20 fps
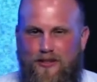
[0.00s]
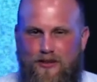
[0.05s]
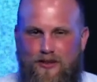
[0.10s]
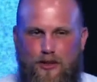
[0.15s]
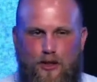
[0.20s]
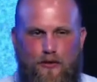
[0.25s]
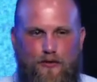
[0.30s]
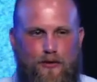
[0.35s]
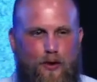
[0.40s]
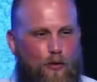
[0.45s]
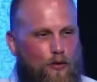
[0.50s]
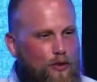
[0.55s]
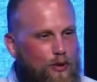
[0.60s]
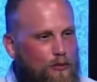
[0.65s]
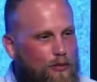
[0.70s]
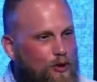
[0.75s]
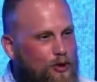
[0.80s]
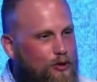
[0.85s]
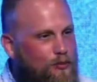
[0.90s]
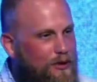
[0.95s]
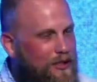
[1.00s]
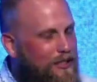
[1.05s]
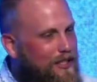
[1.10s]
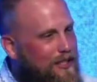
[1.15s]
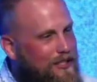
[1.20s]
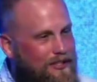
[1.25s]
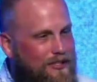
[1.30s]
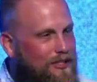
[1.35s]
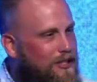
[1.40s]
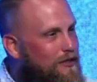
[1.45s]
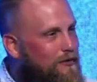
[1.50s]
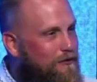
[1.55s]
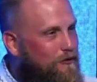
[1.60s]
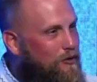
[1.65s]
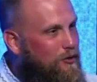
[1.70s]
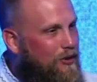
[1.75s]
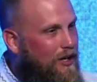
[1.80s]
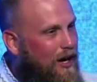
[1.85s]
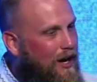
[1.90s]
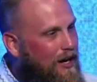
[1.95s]
so vulnerable, but yet
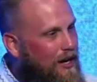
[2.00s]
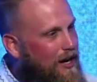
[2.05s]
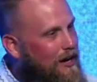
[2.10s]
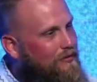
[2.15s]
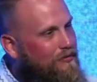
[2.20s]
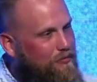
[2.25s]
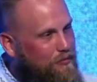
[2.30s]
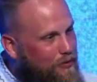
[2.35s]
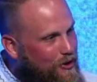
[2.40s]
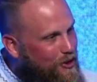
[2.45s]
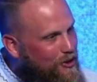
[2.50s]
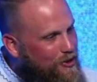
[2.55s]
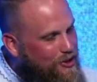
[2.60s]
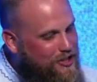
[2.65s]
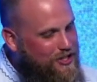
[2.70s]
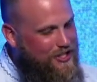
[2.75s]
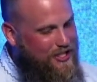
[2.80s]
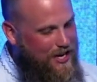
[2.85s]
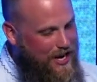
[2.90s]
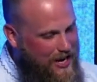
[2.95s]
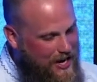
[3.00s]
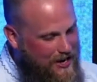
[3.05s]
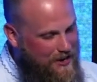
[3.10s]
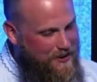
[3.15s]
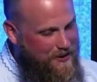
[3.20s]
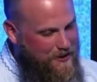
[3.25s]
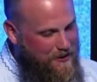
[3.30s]
sinful. God, have mercy.